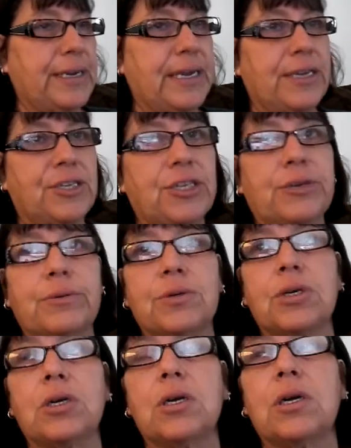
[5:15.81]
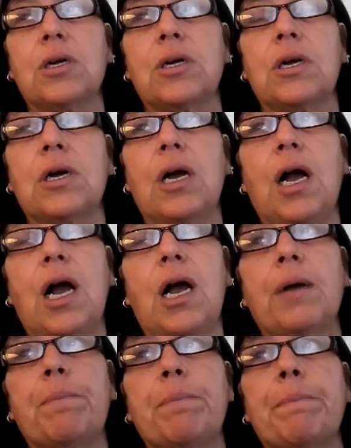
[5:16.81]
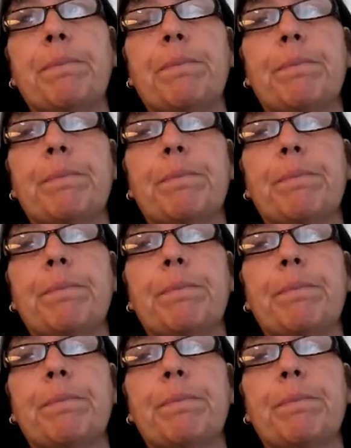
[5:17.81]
day too. Come